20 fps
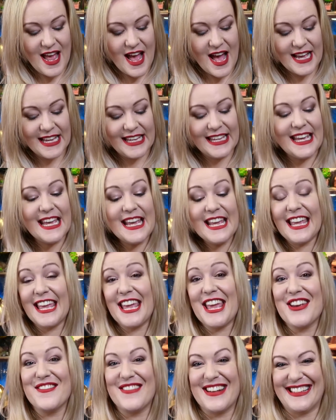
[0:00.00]
A Geek
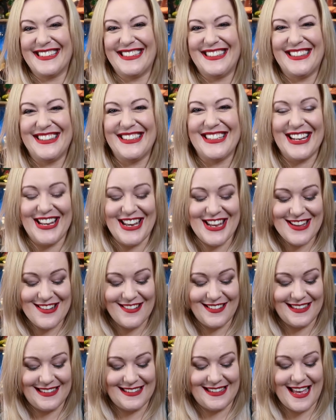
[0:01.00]
Gear
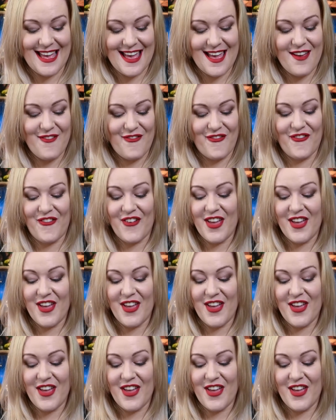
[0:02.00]
exclusive.